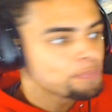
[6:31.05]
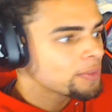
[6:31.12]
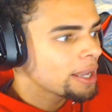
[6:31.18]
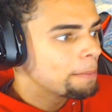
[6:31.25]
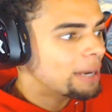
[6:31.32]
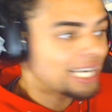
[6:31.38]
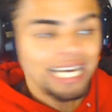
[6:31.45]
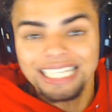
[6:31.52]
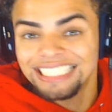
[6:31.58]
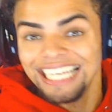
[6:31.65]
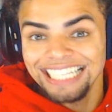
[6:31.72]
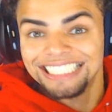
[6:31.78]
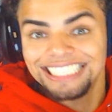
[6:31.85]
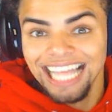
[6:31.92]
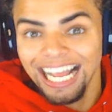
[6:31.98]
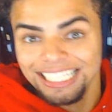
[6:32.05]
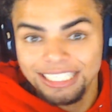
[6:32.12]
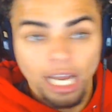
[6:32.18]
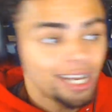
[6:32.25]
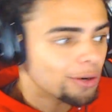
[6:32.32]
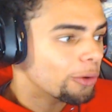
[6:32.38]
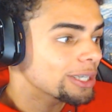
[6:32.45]
because it's not
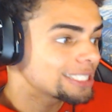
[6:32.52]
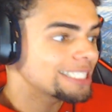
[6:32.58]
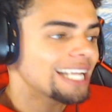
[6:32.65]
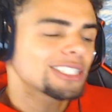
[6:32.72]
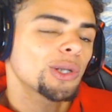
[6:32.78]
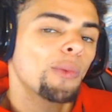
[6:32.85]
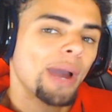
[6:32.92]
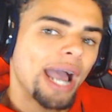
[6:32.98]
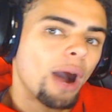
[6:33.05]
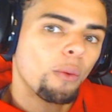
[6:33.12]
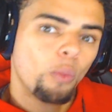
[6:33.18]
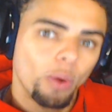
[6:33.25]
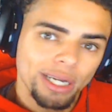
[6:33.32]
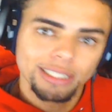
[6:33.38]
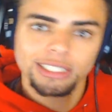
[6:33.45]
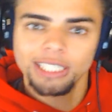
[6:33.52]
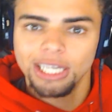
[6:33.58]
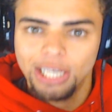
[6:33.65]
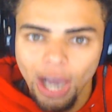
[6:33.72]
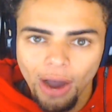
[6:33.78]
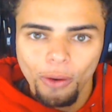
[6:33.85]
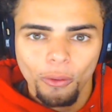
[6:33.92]
done, or it's not the way I want it to
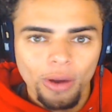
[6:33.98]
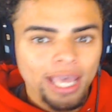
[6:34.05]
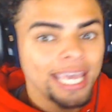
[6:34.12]
go.